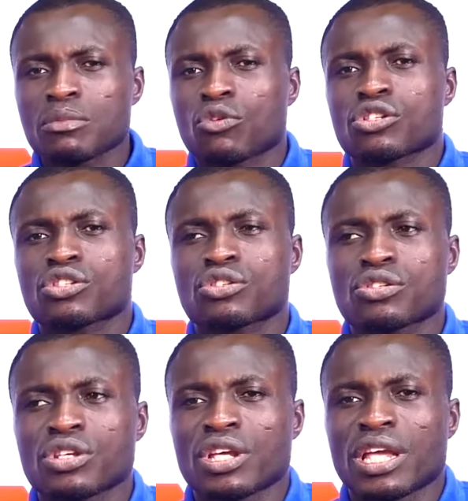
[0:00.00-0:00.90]

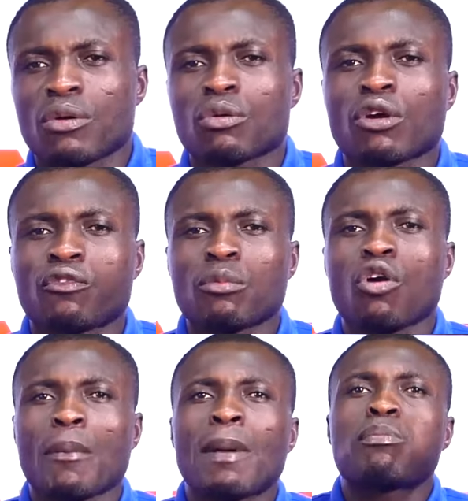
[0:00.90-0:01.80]
Cause it won't go for
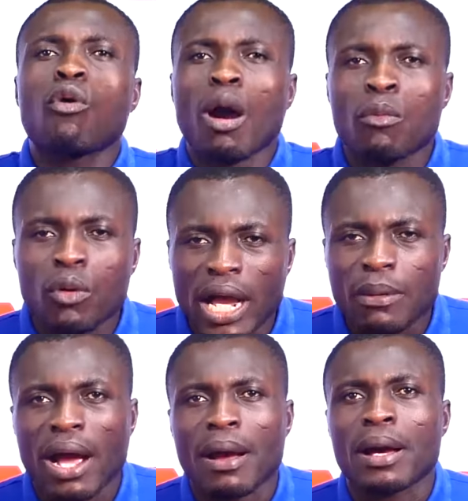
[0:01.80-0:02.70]
Bois about Boamo,
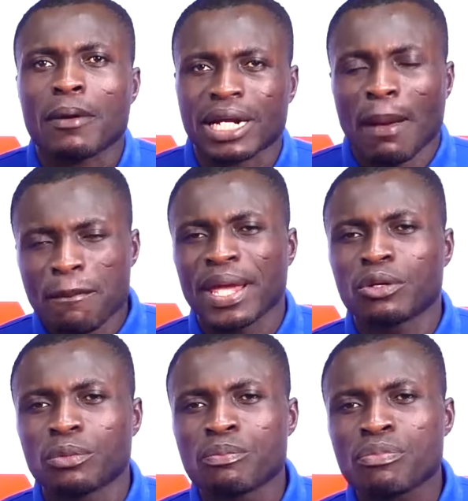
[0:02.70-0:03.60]
our
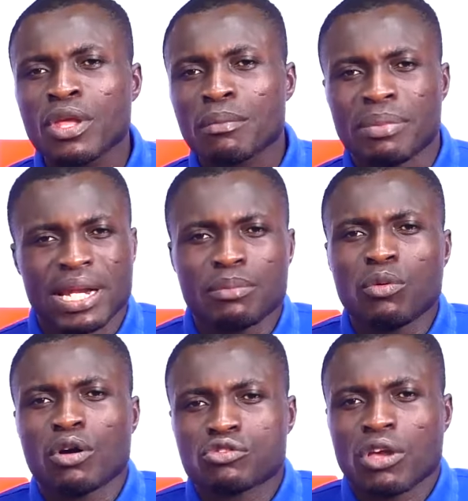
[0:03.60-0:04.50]
campaign. But a
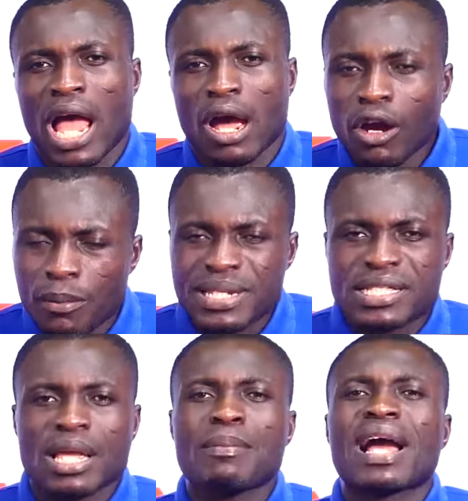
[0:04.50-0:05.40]
boon so are, or best
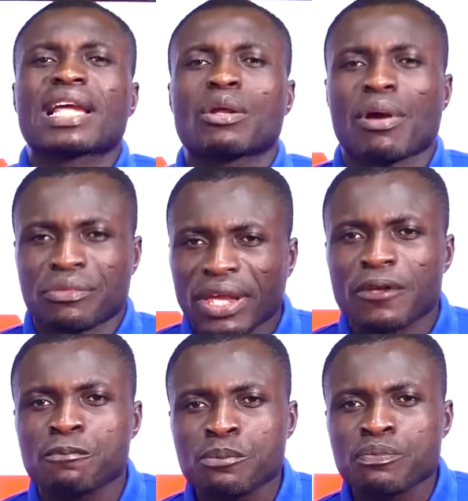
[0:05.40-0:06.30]
stay back, no one share.